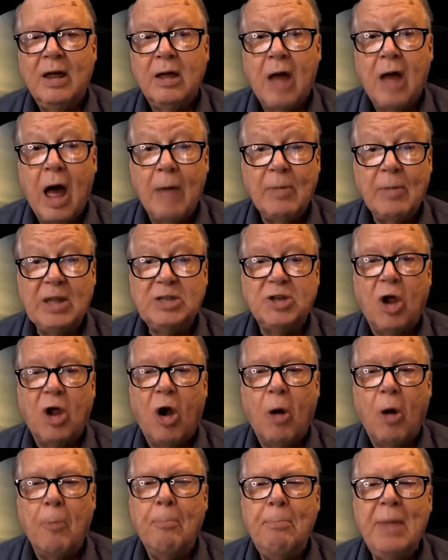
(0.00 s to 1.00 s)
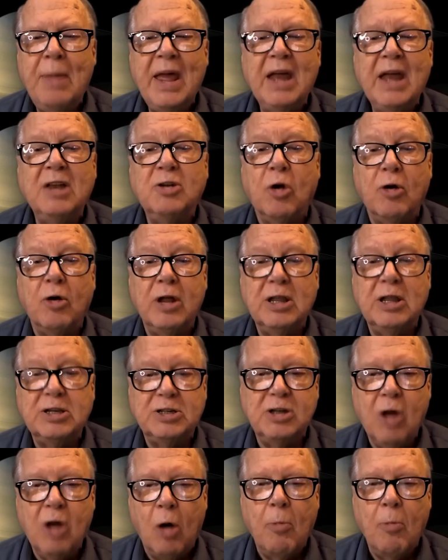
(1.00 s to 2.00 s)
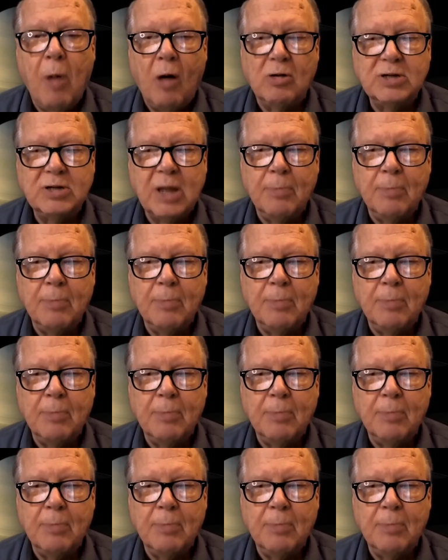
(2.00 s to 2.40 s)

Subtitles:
Comets are big, dirty snowballs